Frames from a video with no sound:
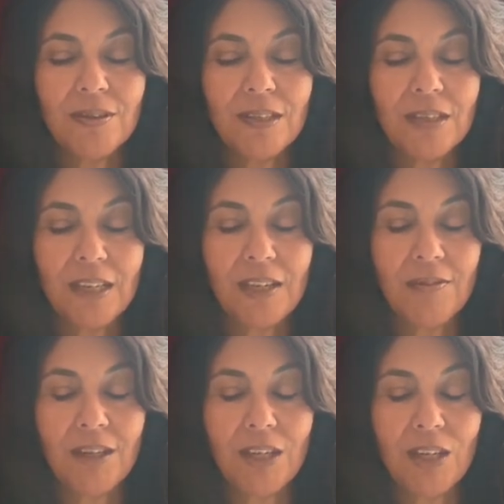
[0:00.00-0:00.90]
in
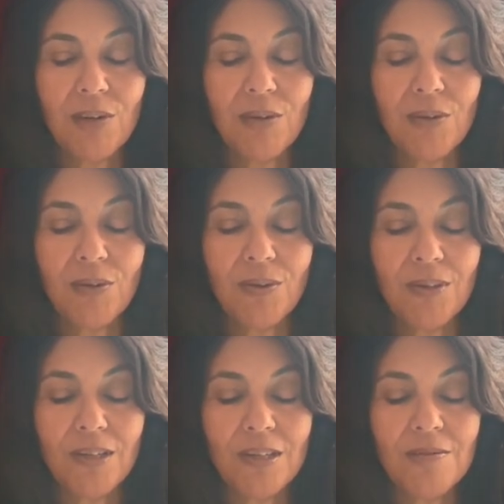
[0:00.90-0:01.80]
giving you
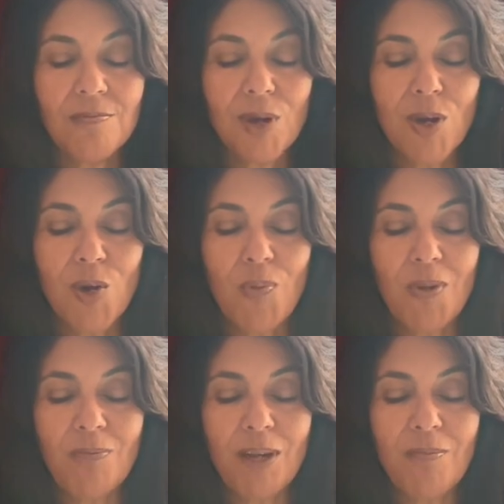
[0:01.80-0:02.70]
this moment
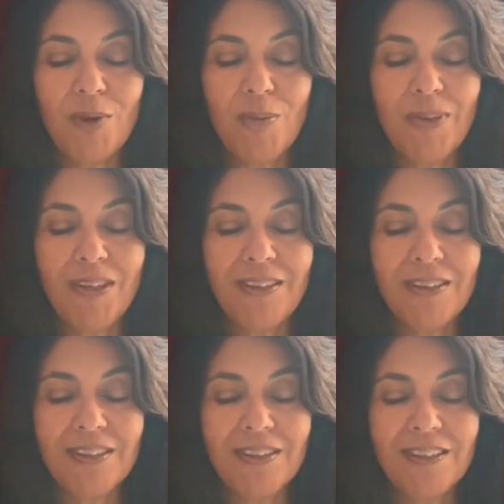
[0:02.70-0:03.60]
by moment
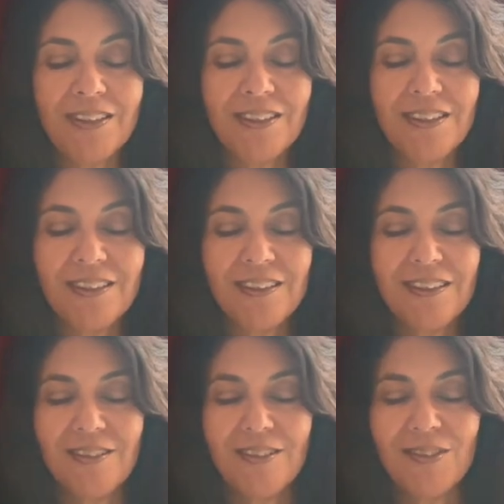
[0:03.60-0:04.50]

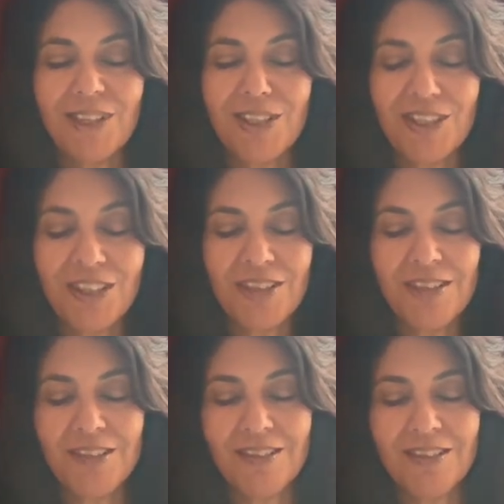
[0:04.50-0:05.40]

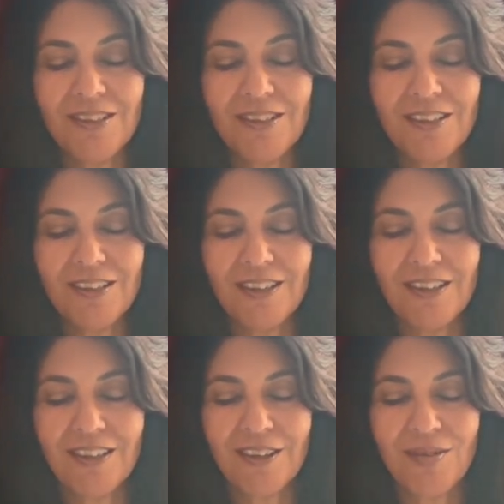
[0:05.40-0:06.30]
richness
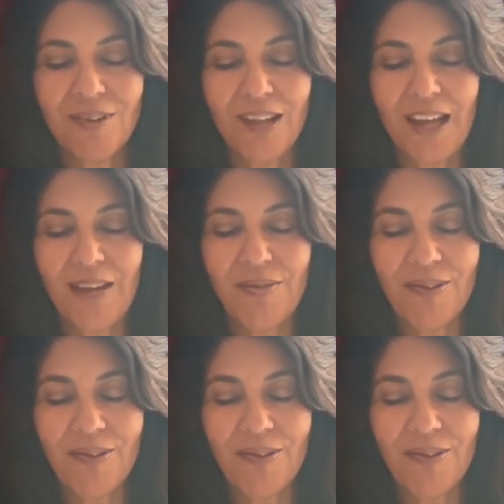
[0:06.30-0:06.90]
of life